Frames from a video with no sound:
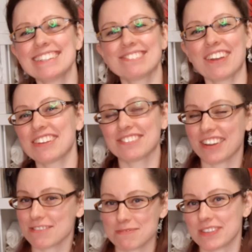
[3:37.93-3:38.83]
Very,
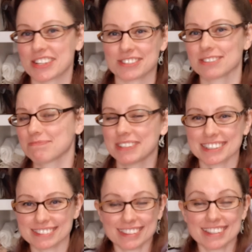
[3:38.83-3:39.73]
very professional, but
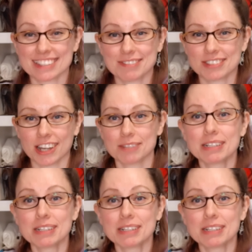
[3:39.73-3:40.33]
at the same time,